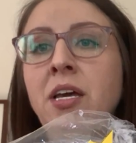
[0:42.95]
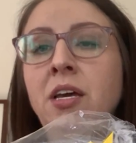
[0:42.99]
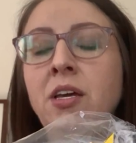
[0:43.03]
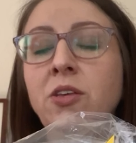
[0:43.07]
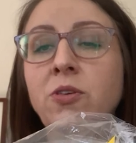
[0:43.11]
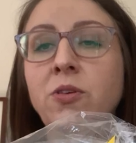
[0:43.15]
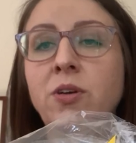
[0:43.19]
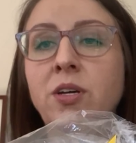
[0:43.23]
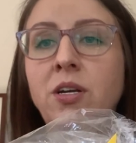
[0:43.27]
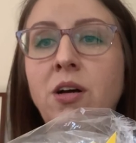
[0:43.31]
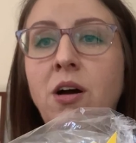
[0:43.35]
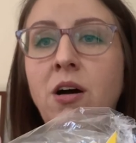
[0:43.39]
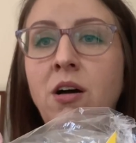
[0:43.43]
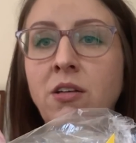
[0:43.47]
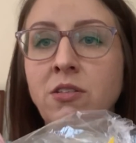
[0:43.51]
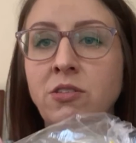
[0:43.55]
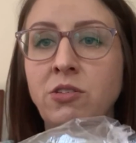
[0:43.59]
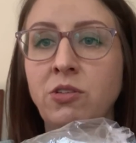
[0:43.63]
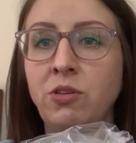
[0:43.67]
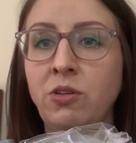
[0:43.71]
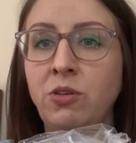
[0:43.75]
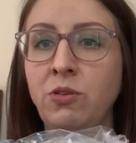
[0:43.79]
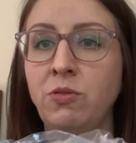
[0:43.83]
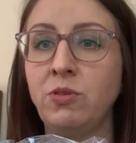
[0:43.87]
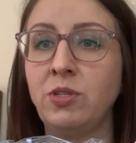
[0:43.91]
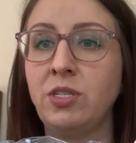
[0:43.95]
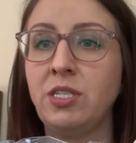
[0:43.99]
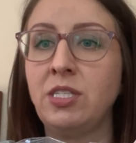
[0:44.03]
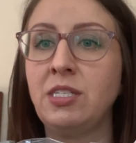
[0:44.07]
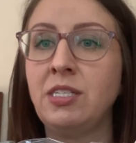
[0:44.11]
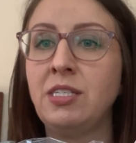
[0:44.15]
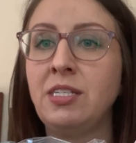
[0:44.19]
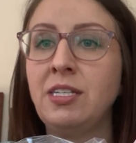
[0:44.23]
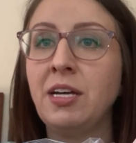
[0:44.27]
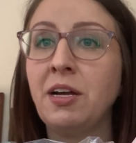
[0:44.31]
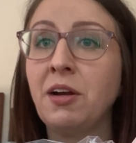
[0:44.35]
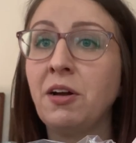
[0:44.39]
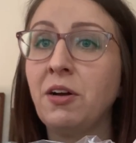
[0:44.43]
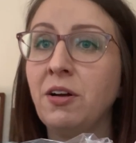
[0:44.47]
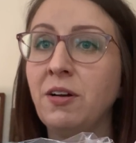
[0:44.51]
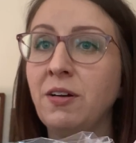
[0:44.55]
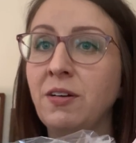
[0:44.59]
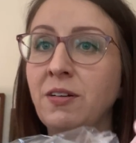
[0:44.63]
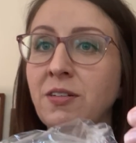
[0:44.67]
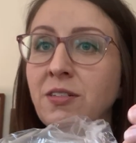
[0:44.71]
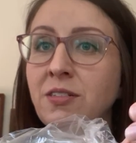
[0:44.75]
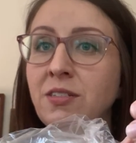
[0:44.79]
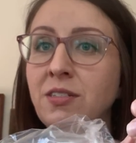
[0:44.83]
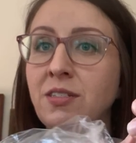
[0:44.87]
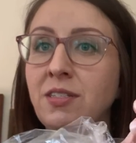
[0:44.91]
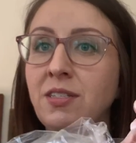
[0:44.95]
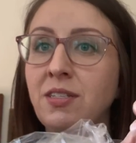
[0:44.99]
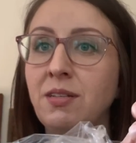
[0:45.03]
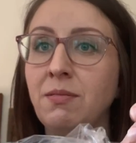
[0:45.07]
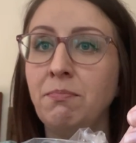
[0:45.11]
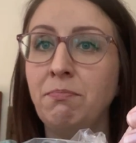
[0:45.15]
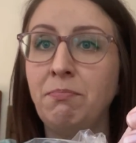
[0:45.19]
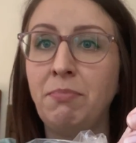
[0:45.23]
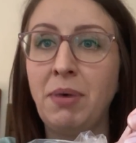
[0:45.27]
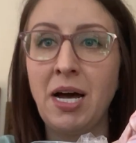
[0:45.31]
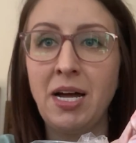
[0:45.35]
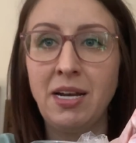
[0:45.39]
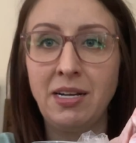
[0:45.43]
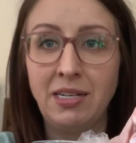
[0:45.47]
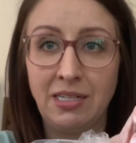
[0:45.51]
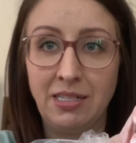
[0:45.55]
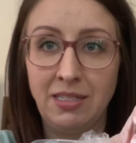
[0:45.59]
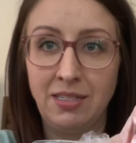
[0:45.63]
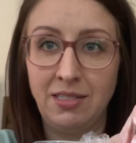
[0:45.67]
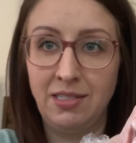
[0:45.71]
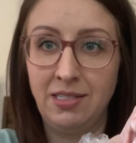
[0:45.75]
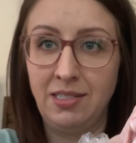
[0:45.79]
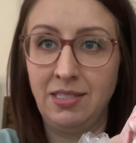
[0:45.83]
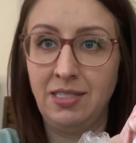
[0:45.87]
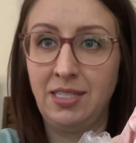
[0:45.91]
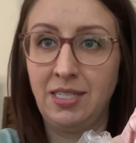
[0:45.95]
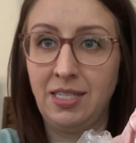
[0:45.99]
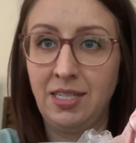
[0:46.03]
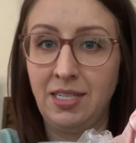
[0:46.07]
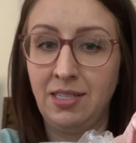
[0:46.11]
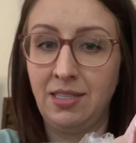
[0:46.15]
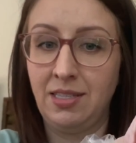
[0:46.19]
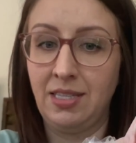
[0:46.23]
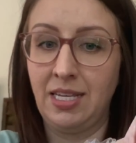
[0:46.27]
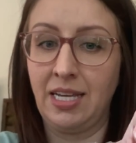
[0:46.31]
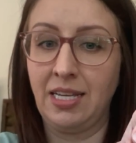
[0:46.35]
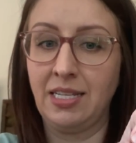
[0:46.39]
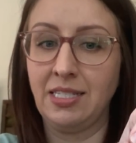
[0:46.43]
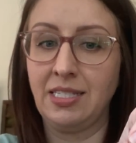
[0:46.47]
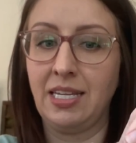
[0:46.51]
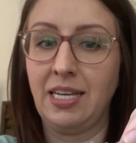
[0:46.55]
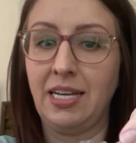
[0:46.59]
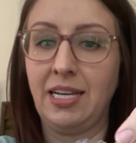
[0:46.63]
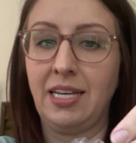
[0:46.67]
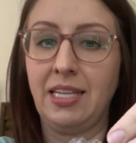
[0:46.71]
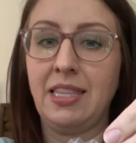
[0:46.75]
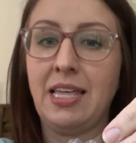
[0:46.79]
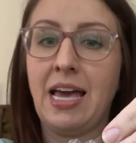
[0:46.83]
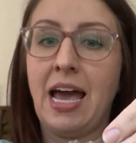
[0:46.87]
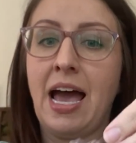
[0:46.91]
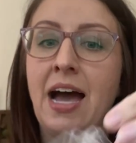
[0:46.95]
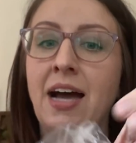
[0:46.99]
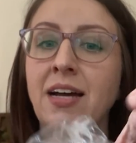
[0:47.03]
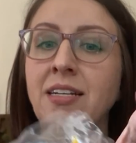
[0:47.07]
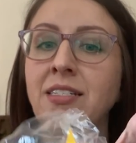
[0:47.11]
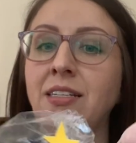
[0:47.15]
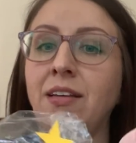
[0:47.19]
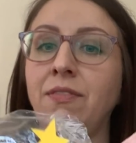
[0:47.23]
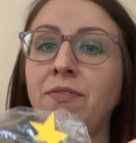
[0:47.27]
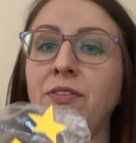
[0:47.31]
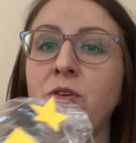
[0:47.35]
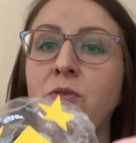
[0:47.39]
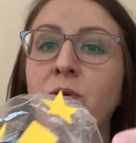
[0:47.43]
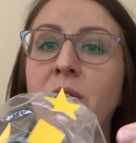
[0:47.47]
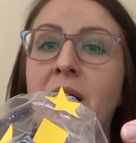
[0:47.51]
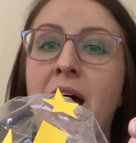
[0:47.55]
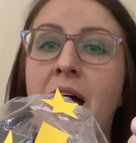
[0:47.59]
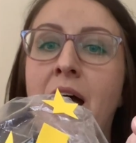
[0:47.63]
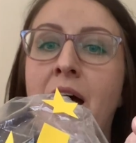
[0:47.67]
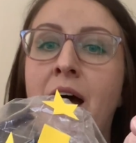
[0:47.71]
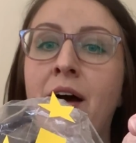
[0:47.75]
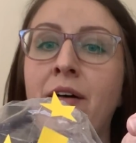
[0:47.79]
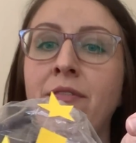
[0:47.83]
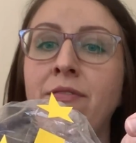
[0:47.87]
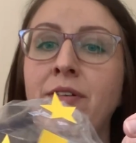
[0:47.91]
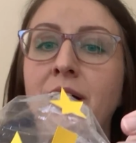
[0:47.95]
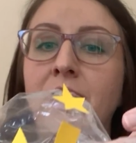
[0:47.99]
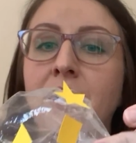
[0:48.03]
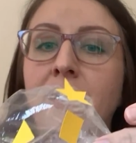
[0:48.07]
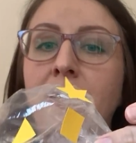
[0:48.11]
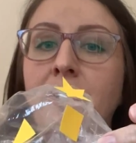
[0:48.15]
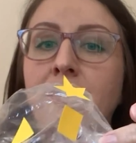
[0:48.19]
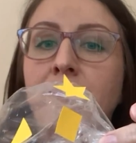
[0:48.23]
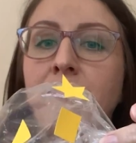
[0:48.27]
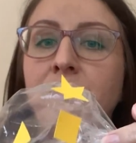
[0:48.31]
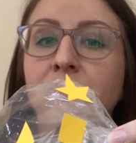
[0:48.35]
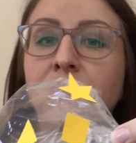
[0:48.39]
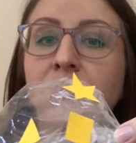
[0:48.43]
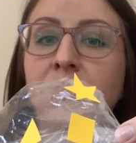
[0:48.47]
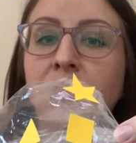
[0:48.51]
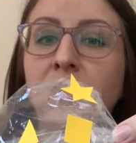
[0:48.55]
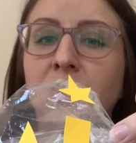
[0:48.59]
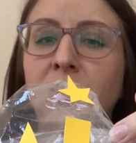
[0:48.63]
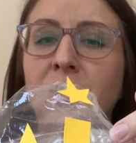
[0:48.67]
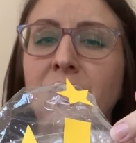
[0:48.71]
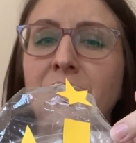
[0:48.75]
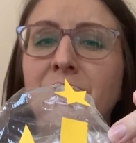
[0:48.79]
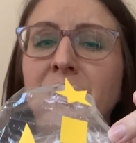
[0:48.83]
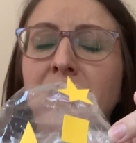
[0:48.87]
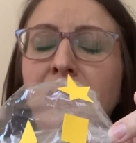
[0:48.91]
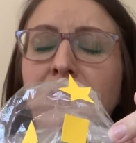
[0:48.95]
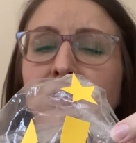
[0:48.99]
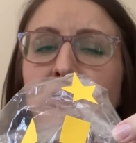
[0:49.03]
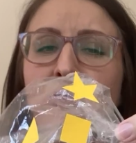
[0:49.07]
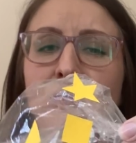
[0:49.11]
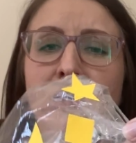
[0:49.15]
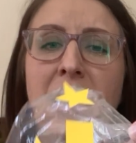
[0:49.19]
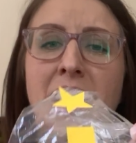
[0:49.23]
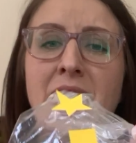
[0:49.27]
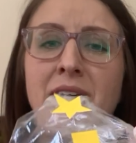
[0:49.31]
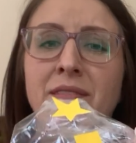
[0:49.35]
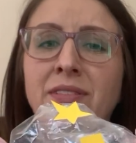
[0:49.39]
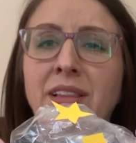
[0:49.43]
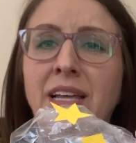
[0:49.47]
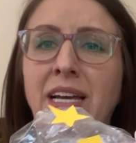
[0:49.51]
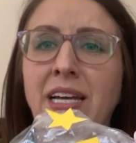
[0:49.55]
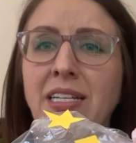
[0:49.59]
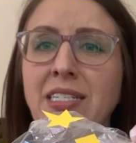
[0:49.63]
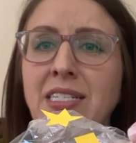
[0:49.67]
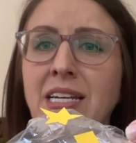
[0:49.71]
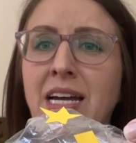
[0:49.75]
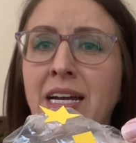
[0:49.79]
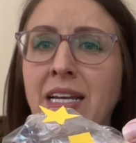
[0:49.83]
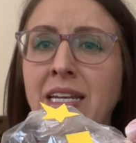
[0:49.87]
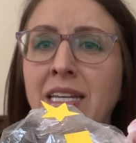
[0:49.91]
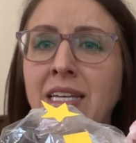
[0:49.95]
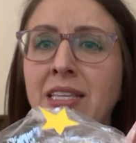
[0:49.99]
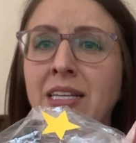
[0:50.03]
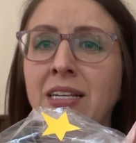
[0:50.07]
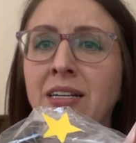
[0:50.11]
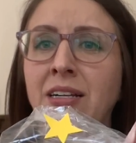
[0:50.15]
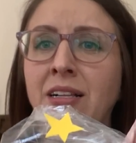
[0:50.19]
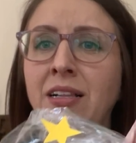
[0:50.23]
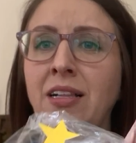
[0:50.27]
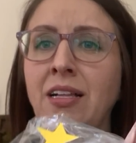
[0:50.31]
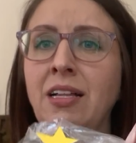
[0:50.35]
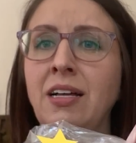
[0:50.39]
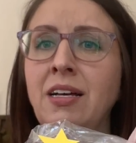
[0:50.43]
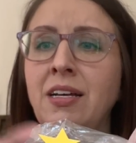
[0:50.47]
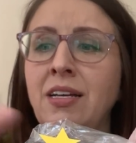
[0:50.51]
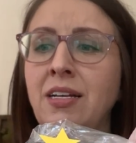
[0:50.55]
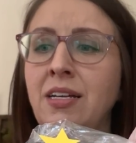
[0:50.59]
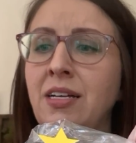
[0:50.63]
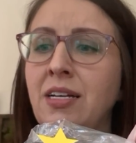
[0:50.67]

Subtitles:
You could also use stickers, buttons, things like that if you have, or even if you have like tiny little